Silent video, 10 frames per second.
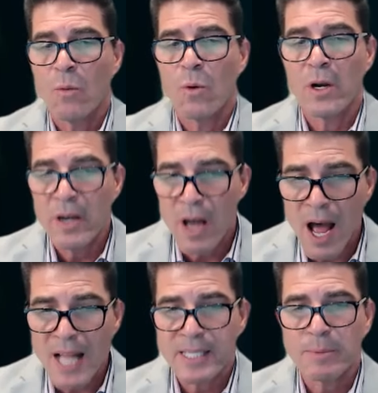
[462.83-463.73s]
were
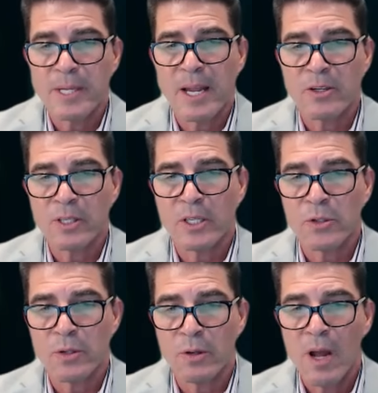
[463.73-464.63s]
not substantially
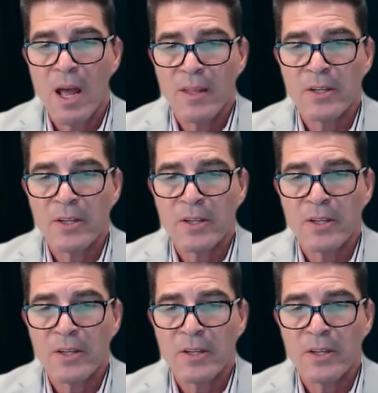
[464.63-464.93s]
true